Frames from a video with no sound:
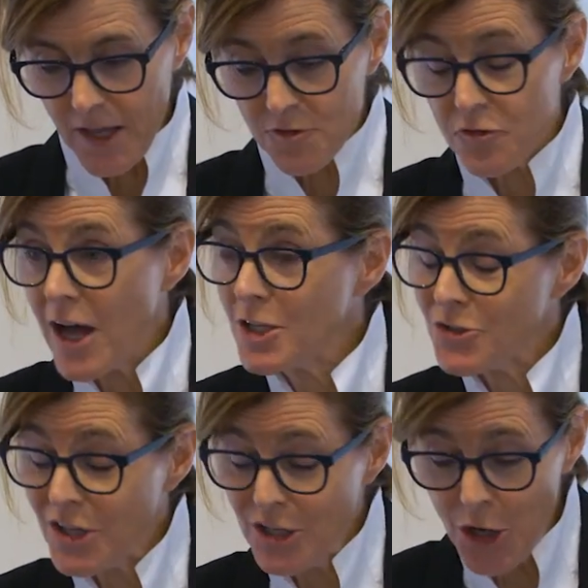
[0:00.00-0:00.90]
It
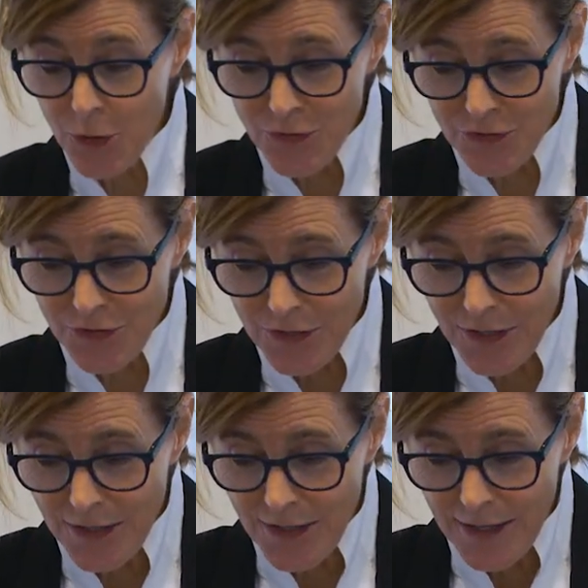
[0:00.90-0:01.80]
follows, he notes,
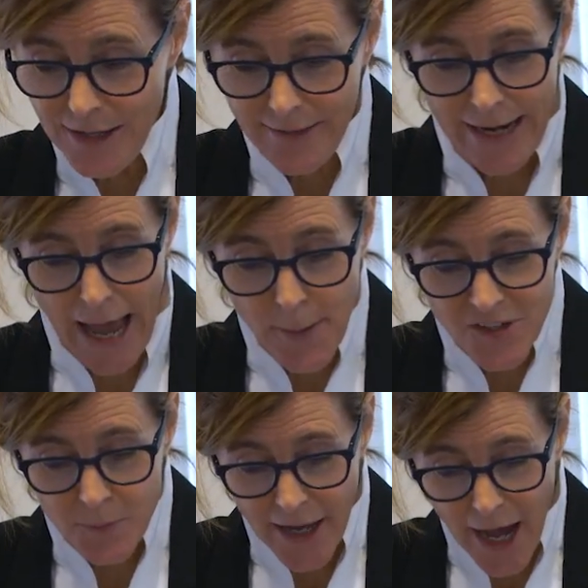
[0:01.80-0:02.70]
that
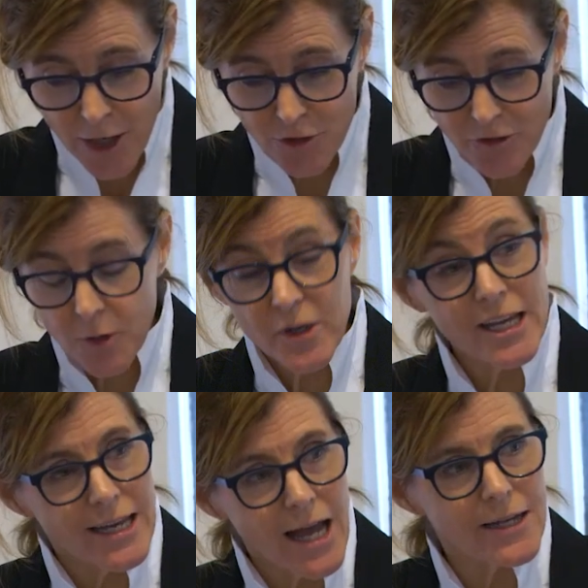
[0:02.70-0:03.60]
absent biography, we
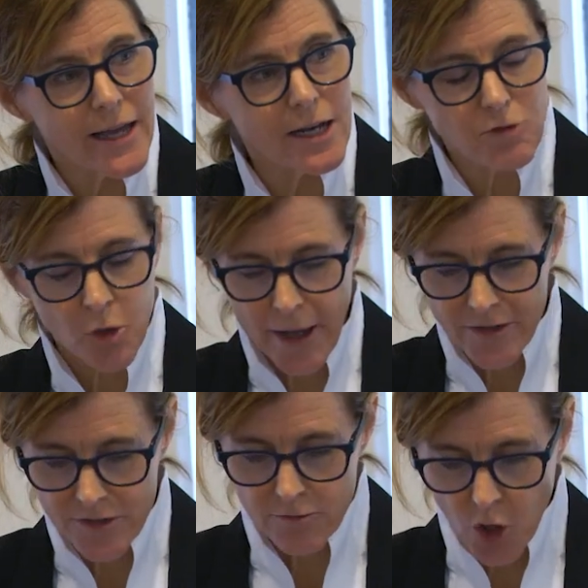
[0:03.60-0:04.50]
cannot get a
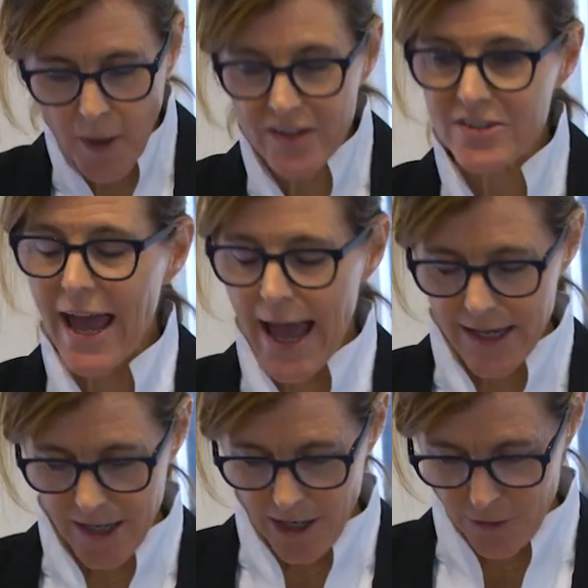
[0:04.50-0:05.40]
robust, robust
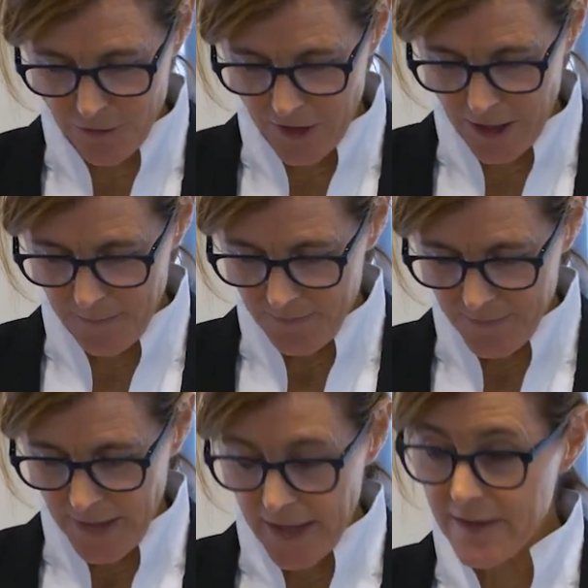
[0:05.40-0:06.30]
hagiography,
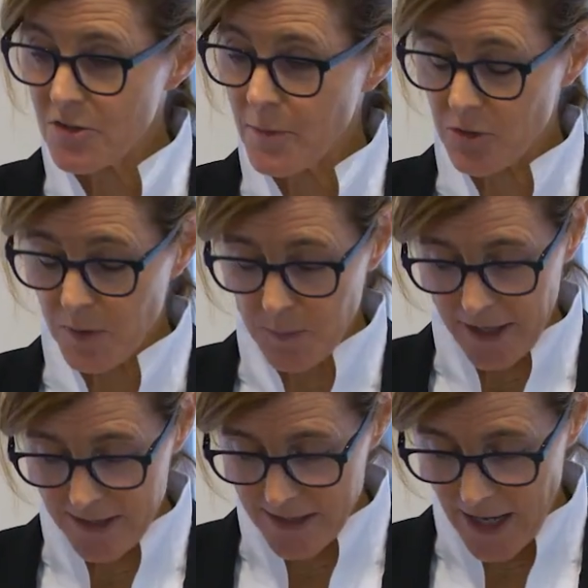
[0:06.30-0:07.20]
and this must be
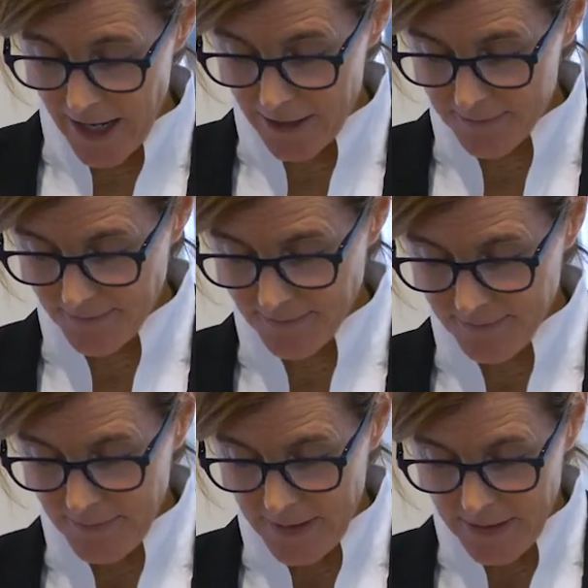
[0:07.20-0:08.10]
by design.
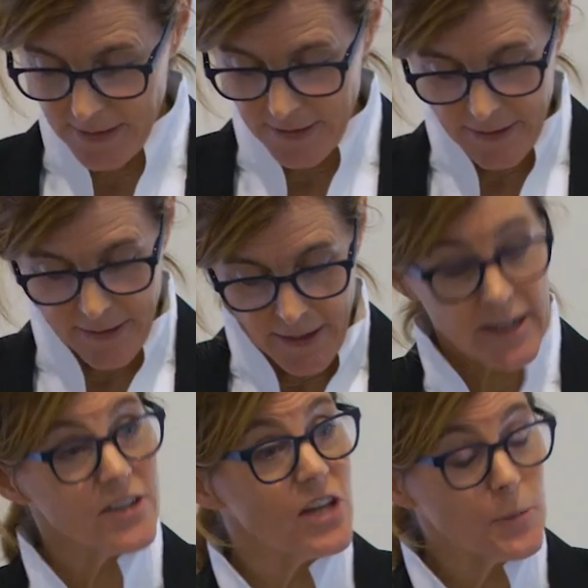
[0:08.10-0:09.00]

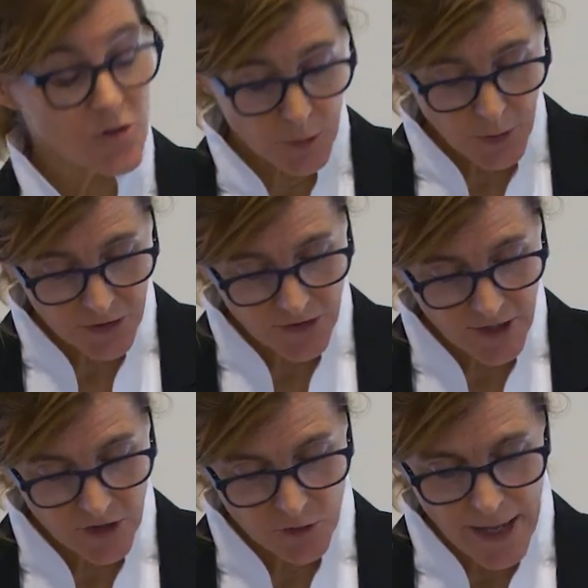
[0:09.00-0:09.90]
An exceptional
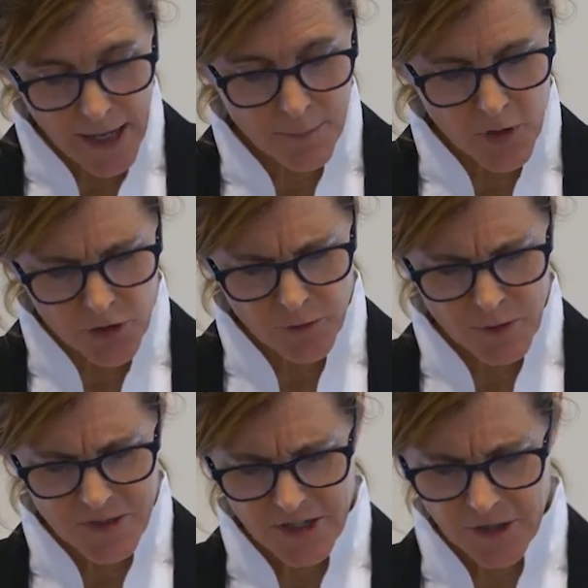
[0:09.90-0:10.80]
personage may emerge
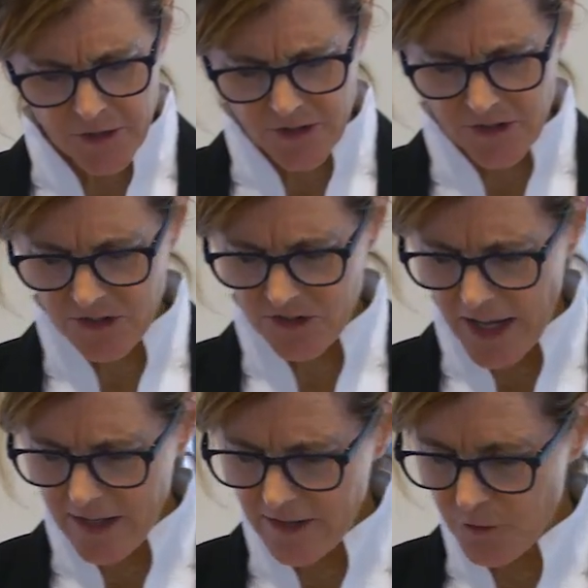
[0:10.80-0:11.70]
from the materials as a
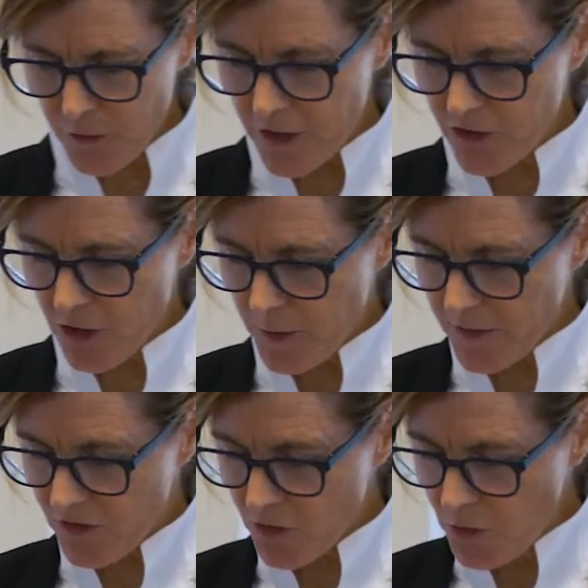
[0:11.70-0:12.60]
stand in for an
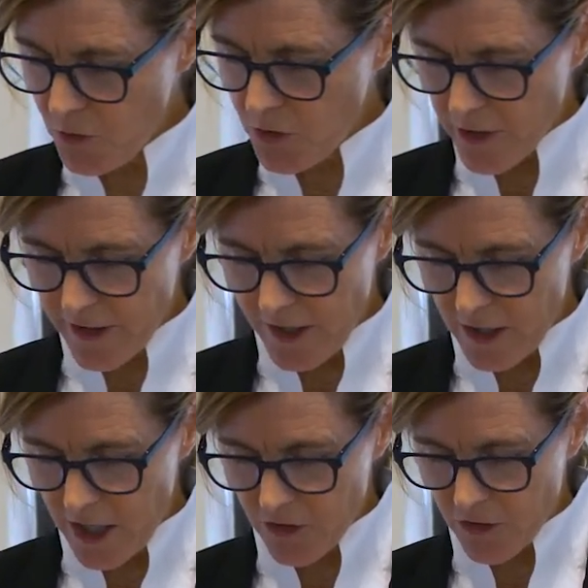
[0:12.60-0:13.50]
interpretive school or a
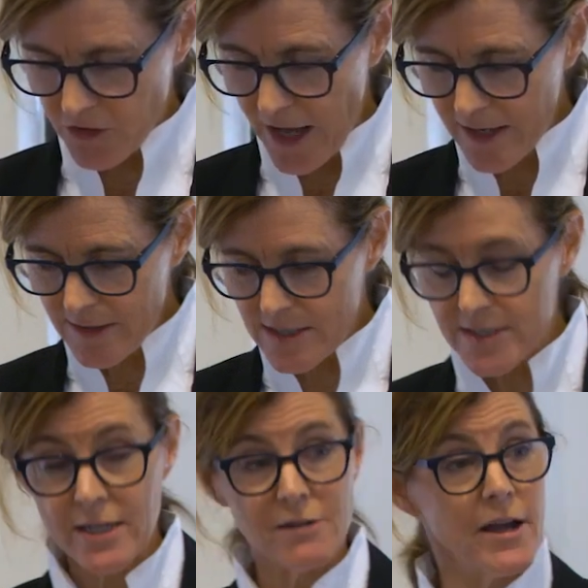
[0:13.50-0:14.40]
theological
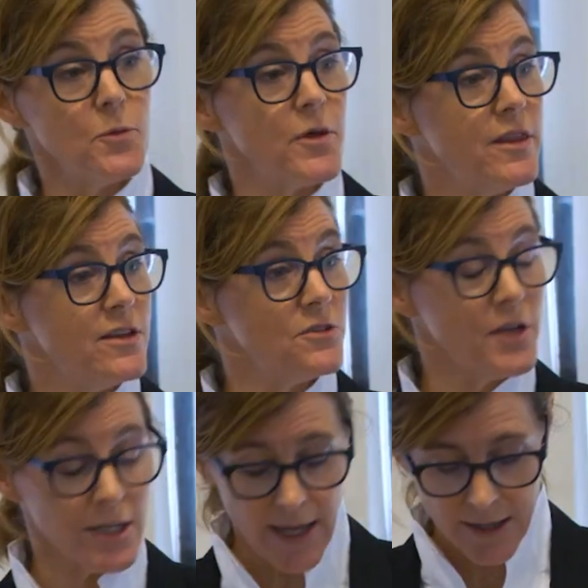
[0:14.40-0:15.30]
tendency, right? One thinks
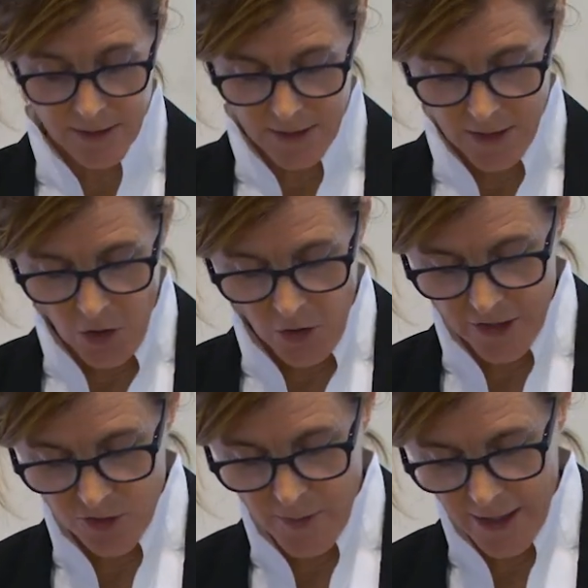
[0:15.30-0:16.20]
of Hillel
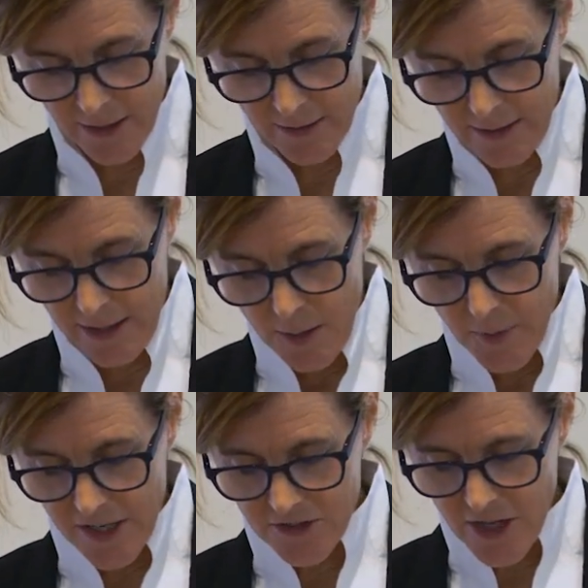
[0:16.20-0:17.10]
or Ishmael,
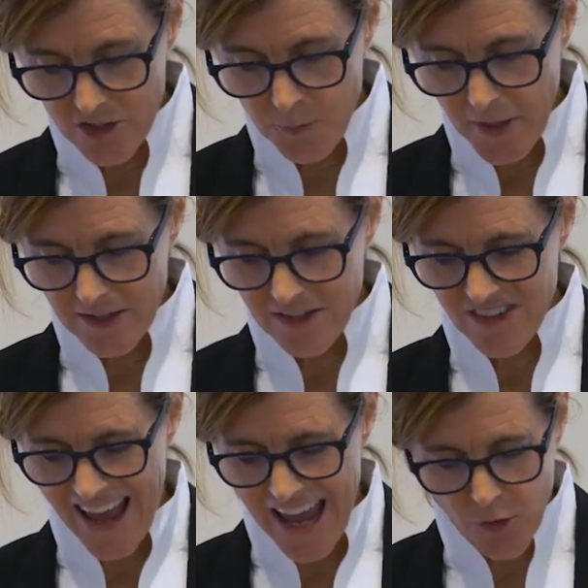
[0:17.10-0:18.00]
but he is not depicted
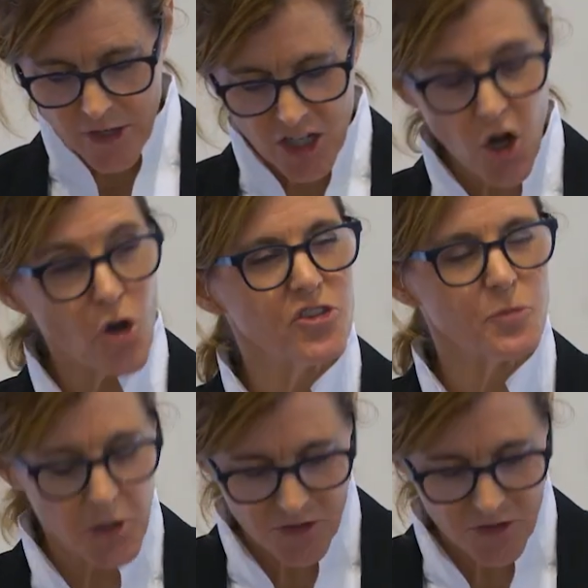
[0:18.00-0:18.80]
as anchoring a cult of